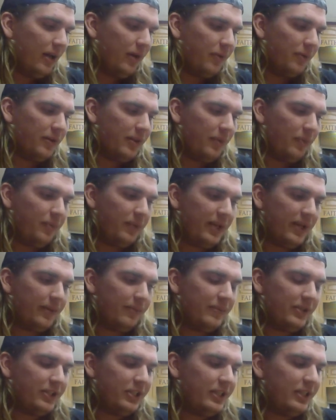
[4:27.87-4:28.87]
where the big
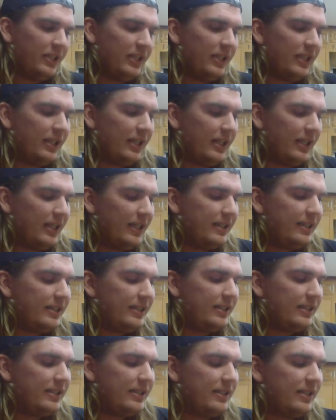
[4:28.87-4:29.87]
machine
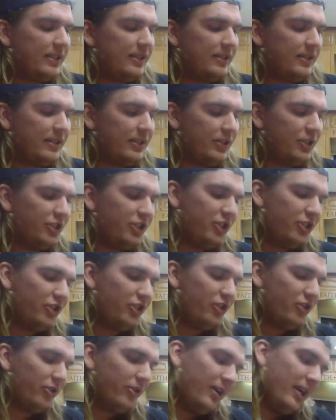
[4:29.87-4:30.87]
hisses and
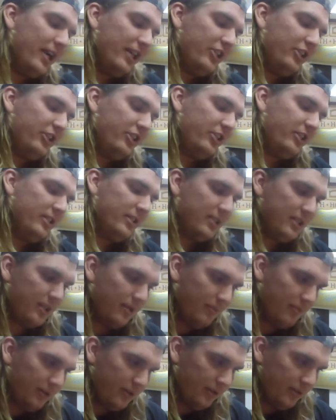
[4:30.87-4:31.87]
stretches the
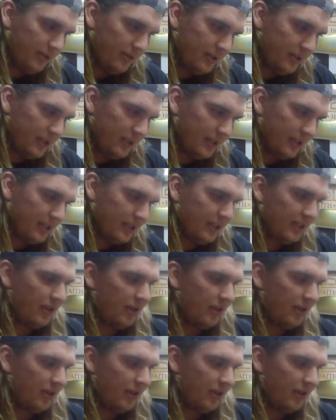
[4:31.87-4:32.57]
balloons into